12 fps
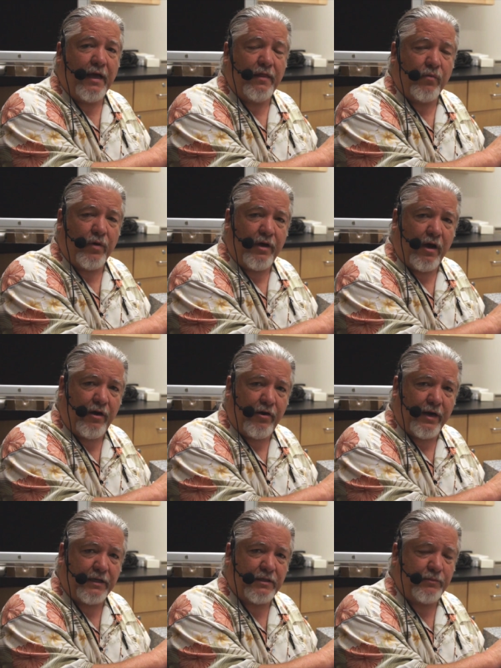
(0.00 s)
and the
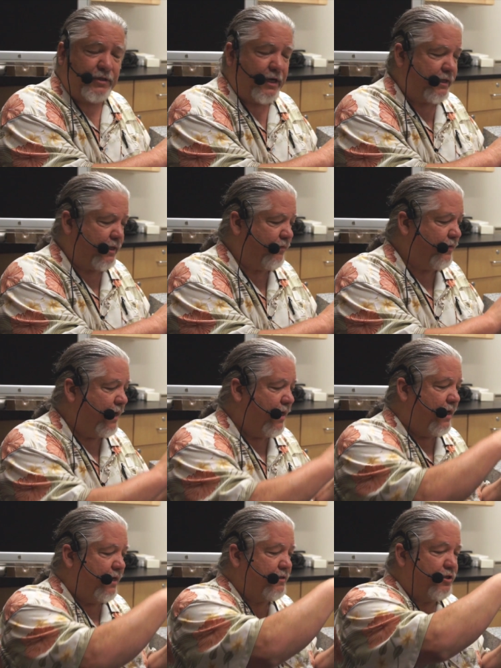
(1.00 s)
100x objective,
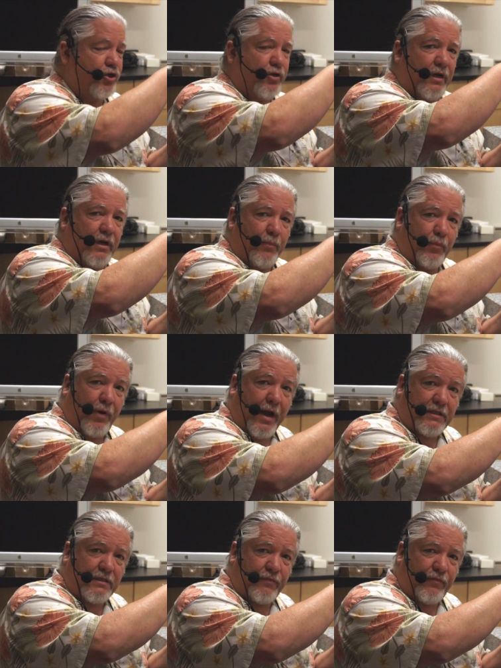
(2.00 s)
is that you can
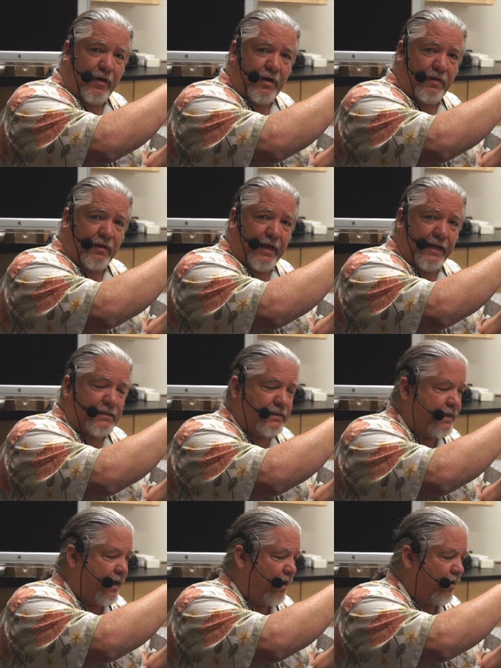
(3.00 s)
compress the front of the lens
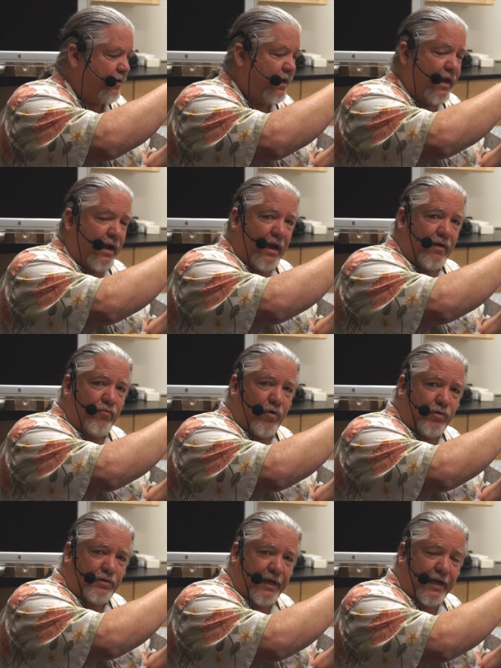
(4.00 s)
down and
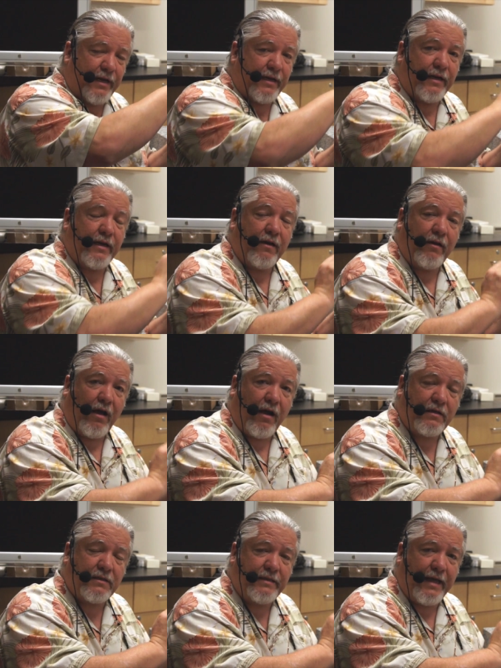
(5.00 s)
rotate it and it
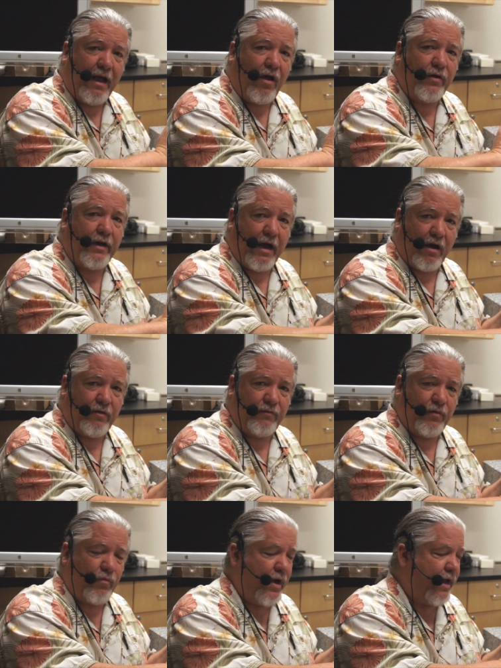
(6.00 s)
locks down and out of
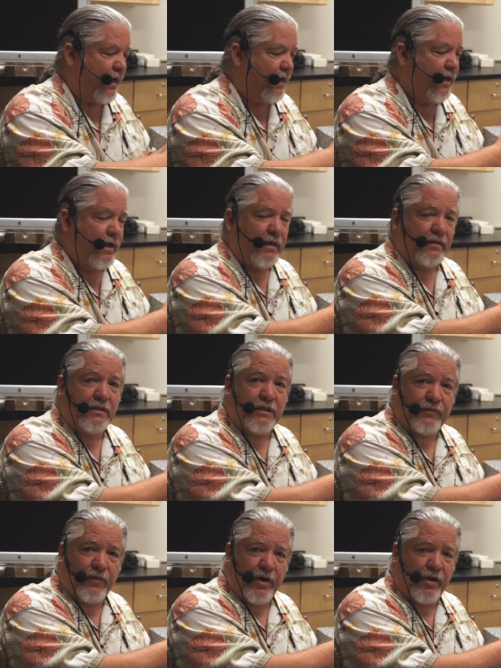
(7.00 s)
the way. This
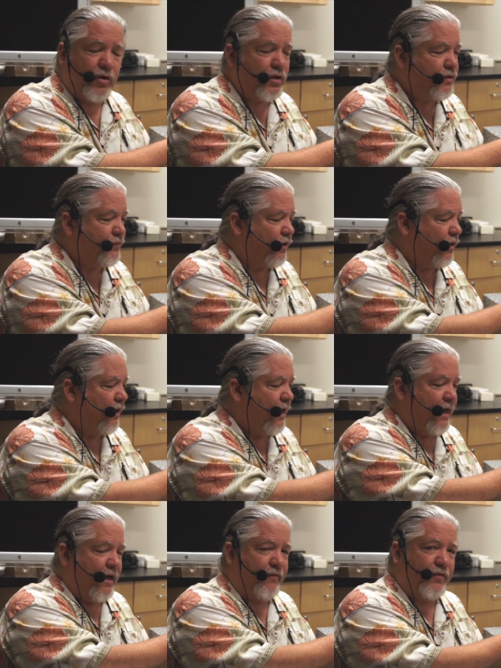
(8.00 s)
is very useful
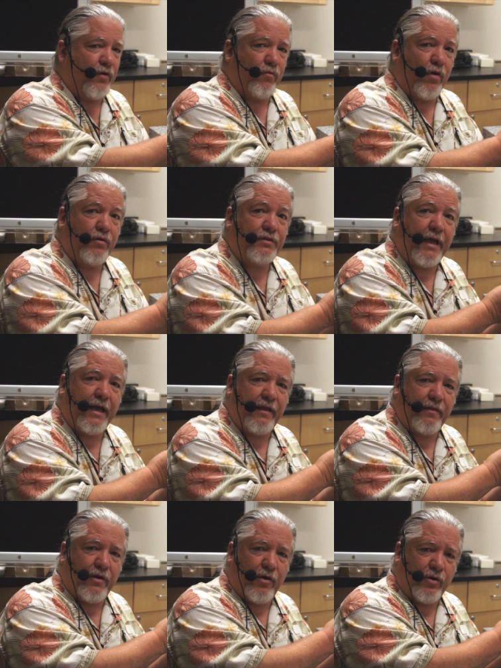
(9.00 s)
if you're
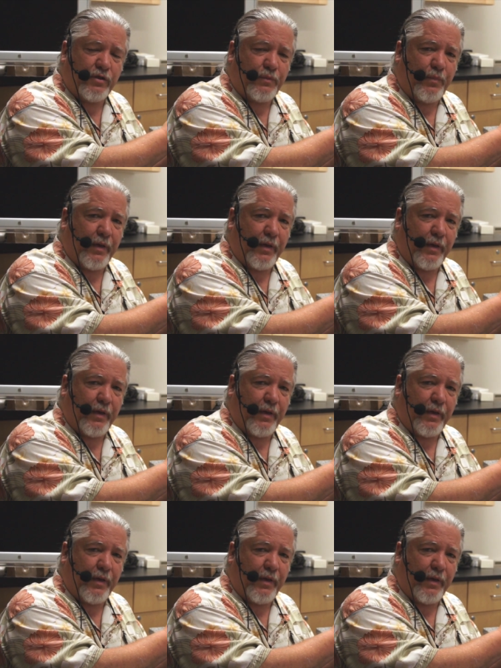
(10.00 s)
rotating the nose